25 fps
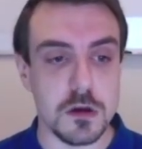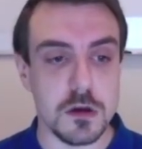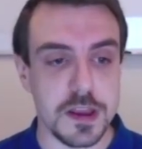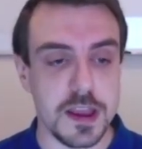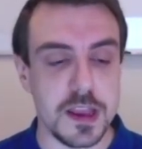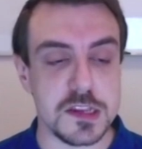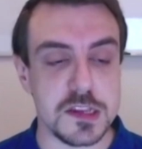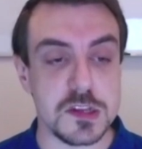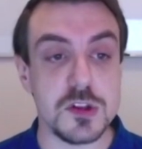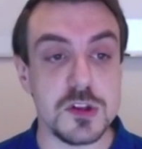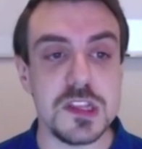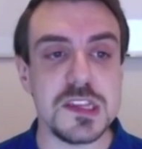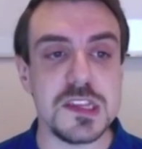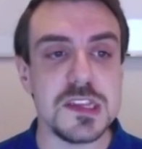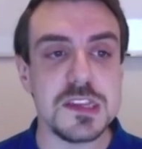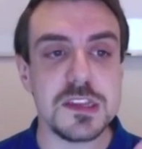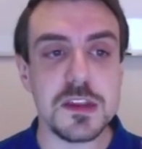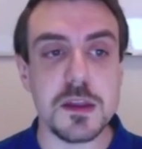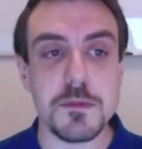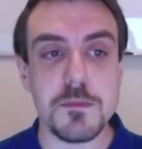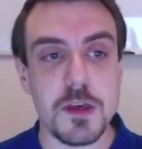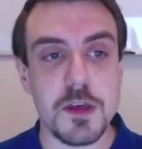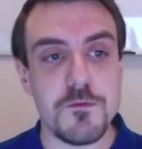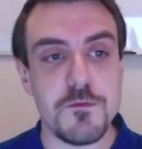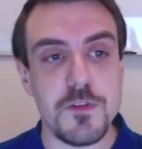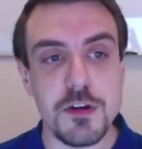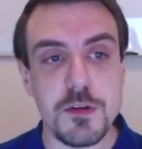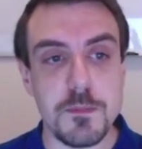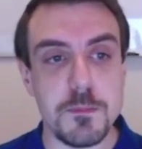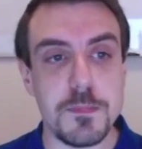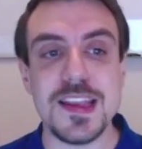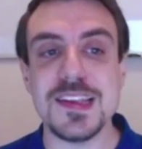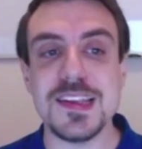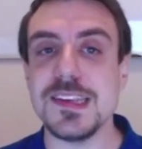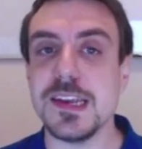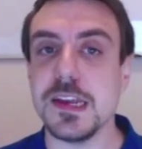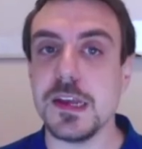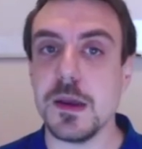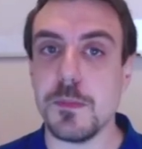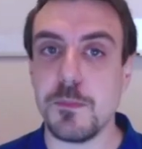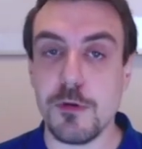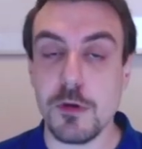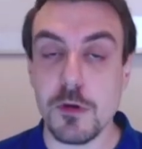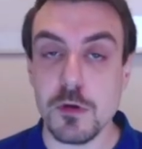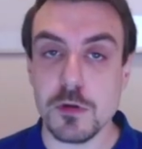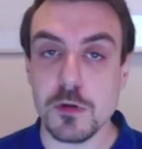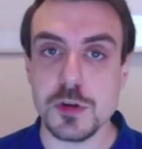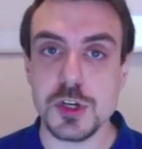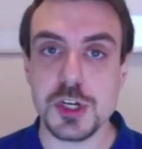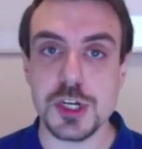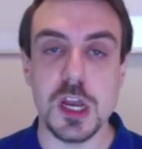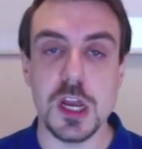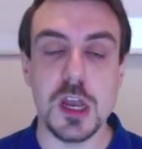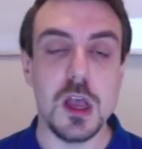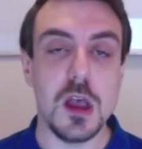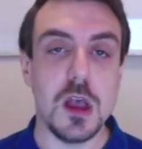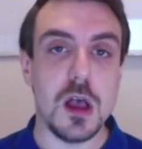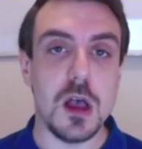Okay, so this is a very basic approach.